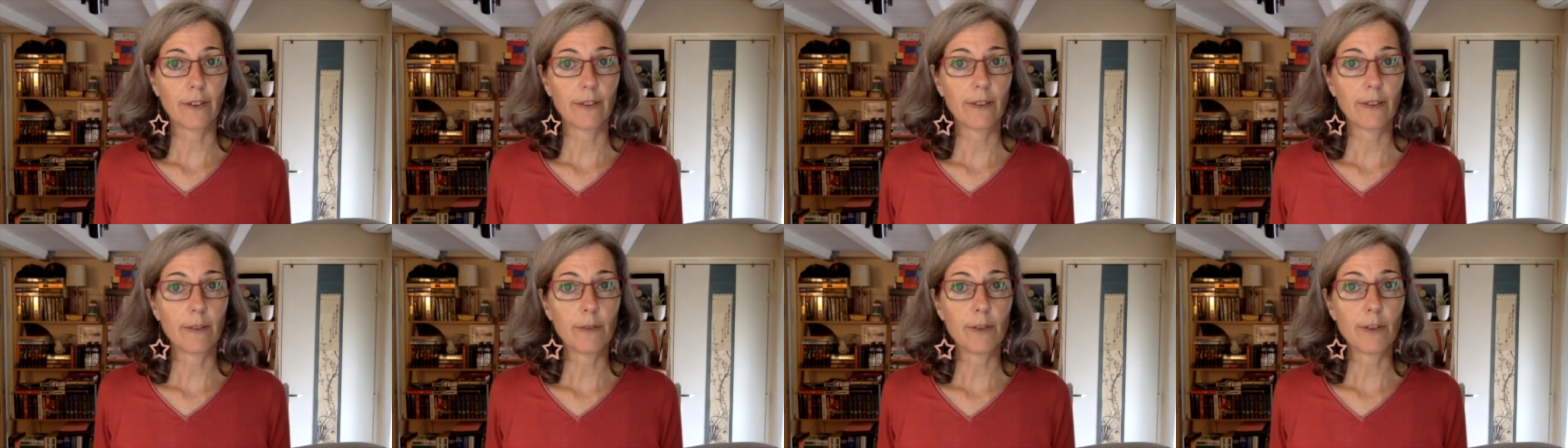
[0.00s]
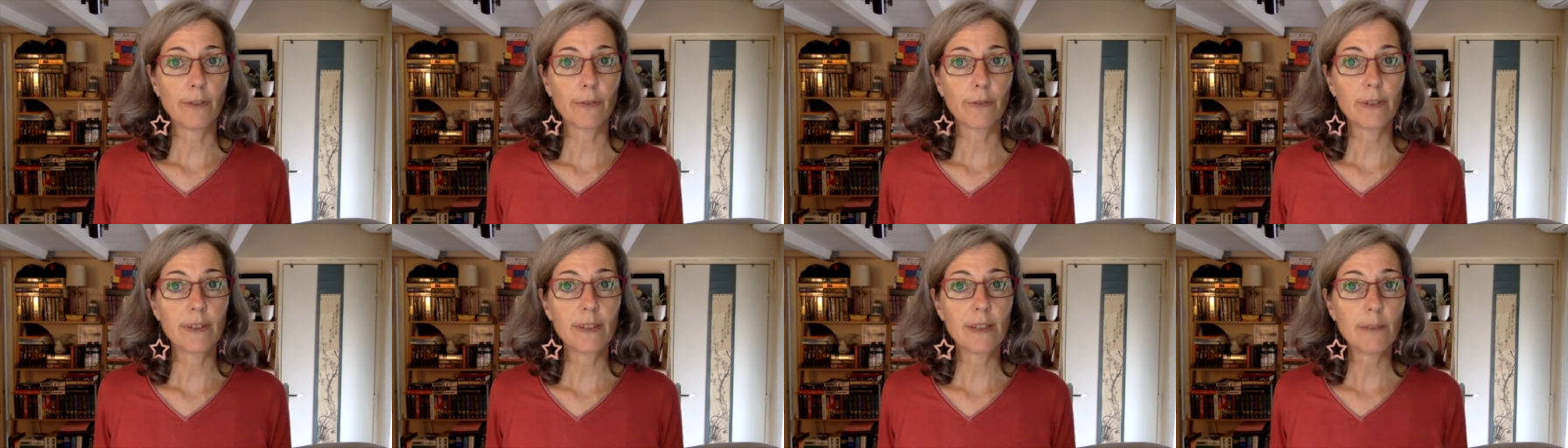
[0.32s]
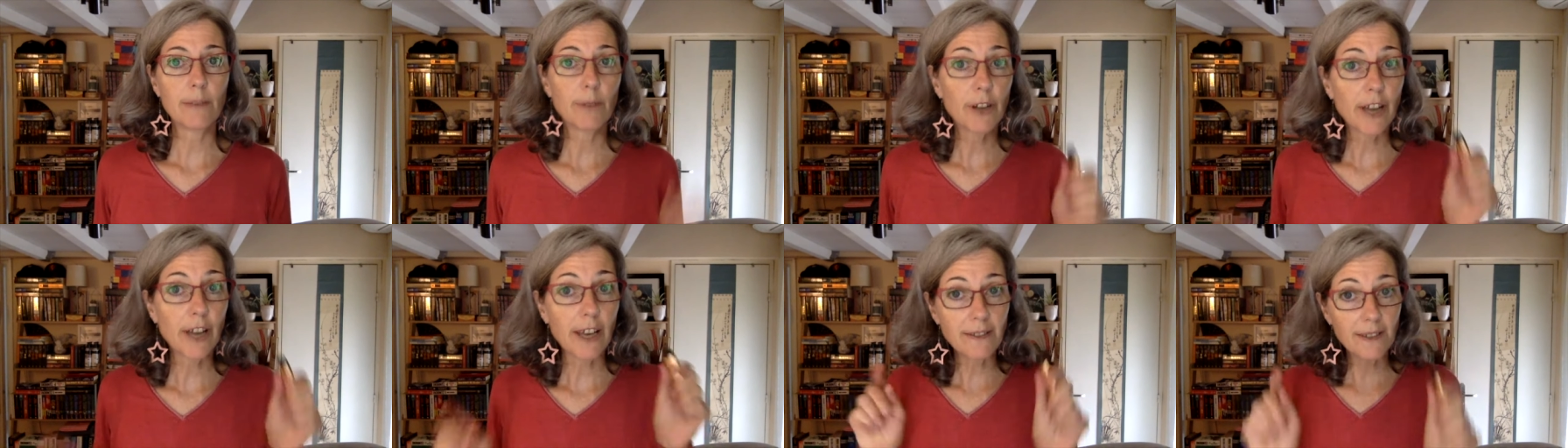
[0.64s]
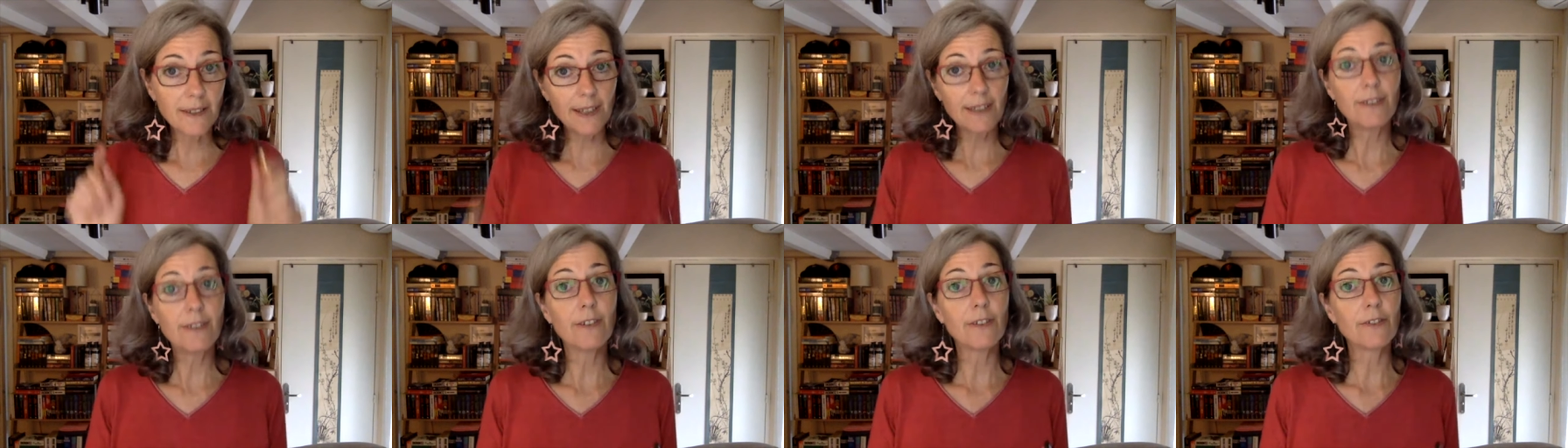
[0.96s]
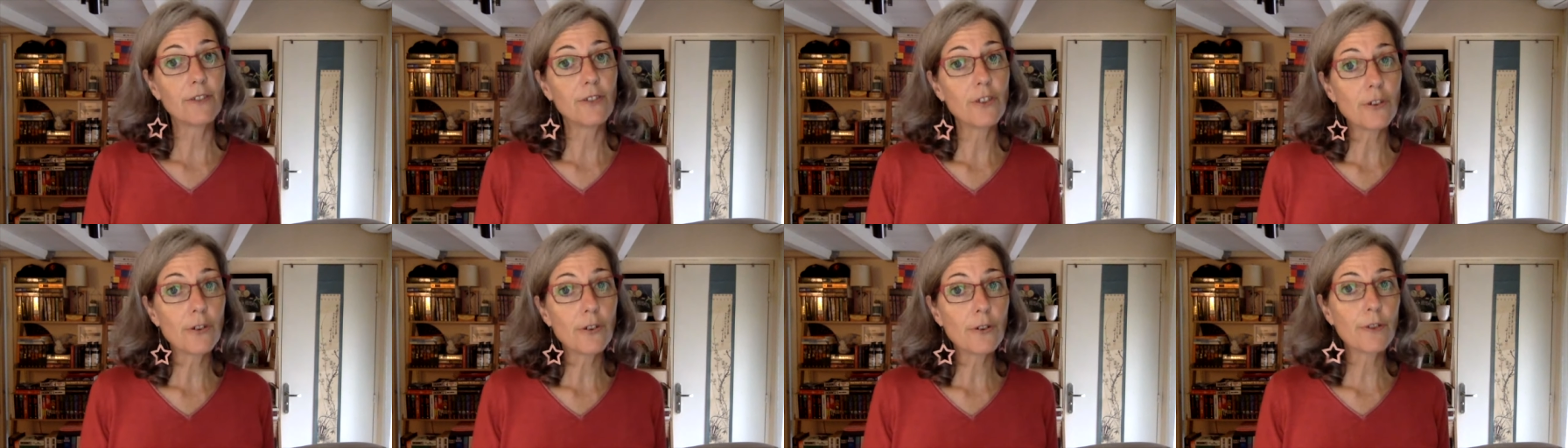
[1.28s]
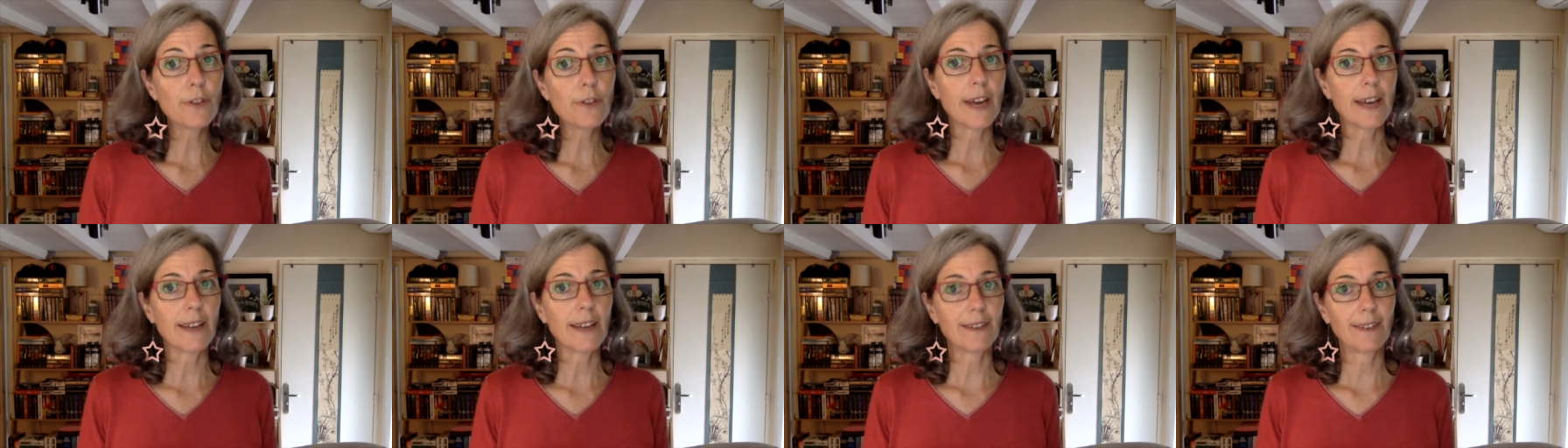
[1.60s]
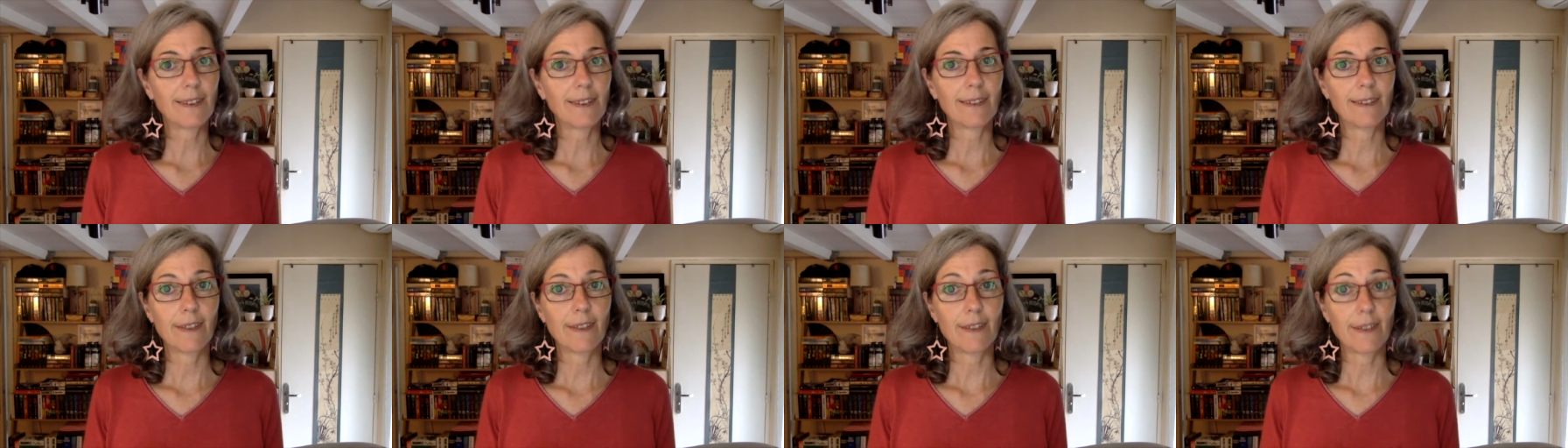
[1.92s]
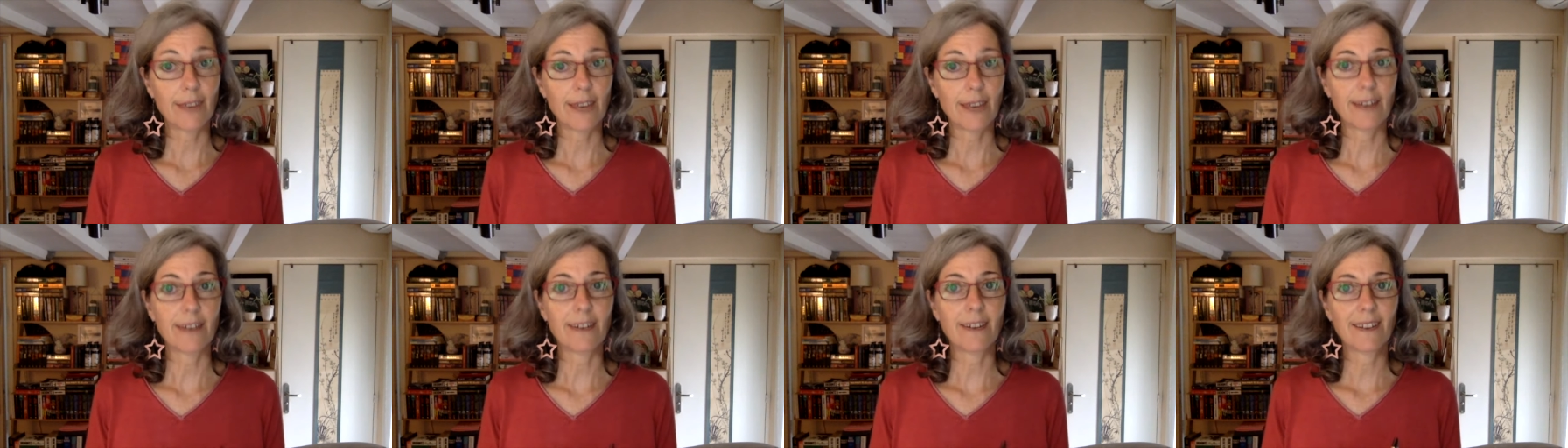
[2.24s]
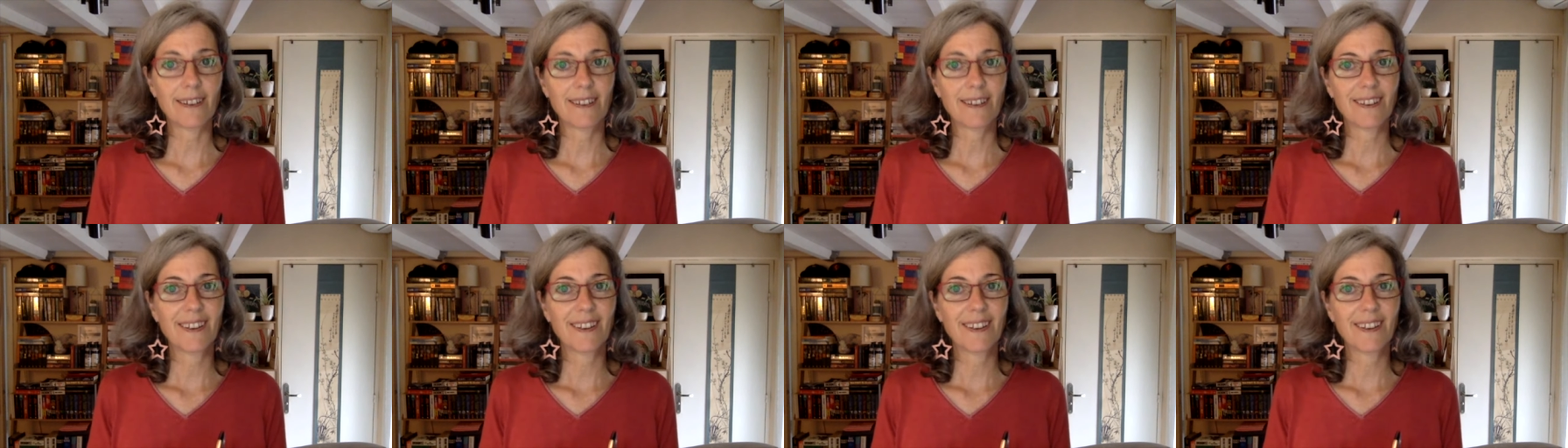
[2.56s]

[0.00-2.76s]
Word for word: W3C, but I didn't know that then.